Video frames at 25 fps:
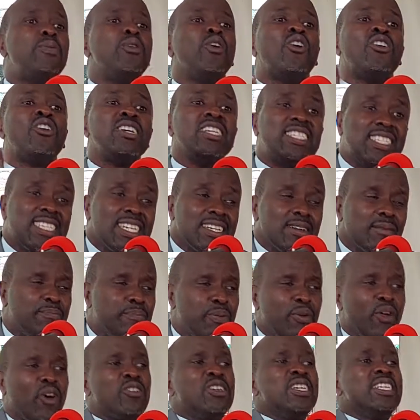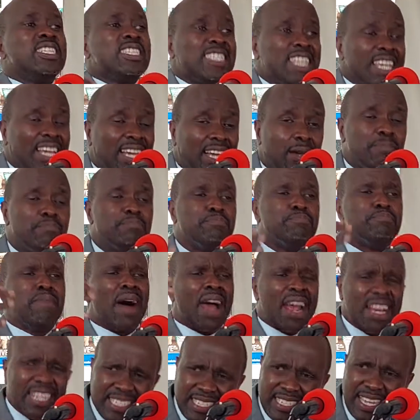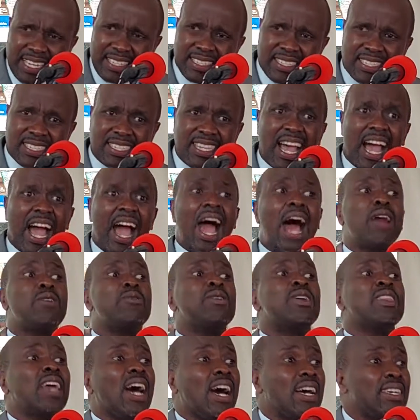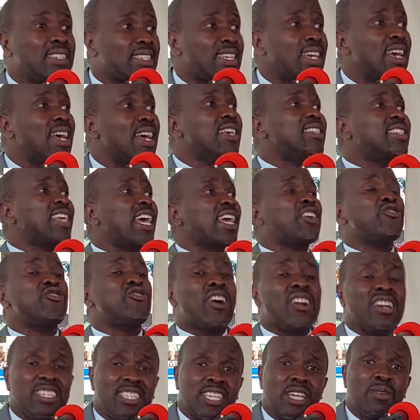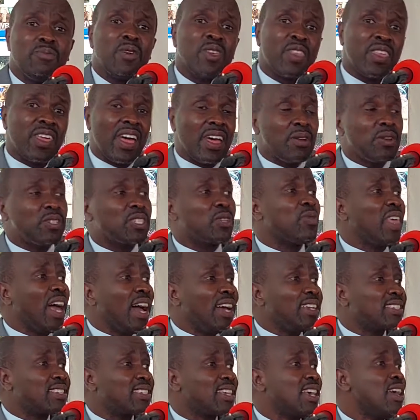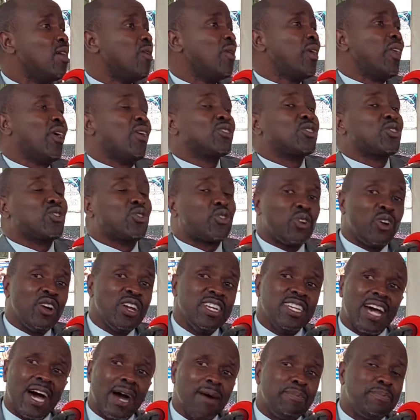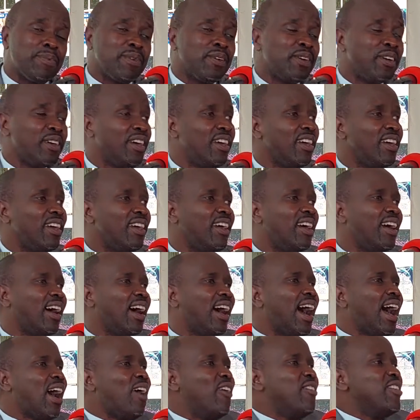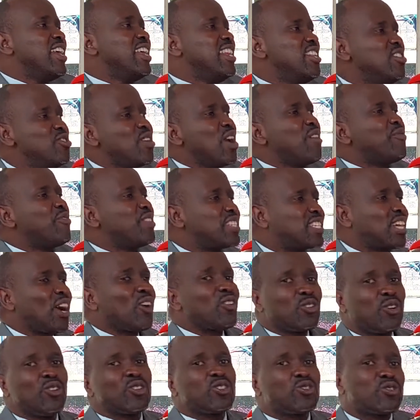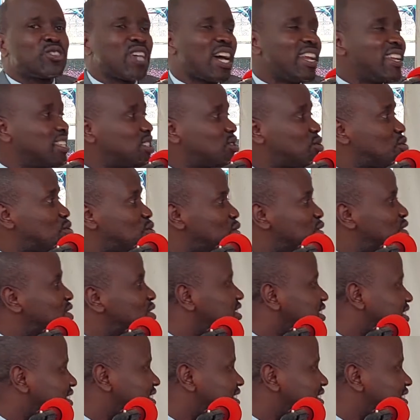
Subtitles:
pluralistic mindsets are with us. Secularism is with us. When I was growing up, I only knew every child goes to Sunday school.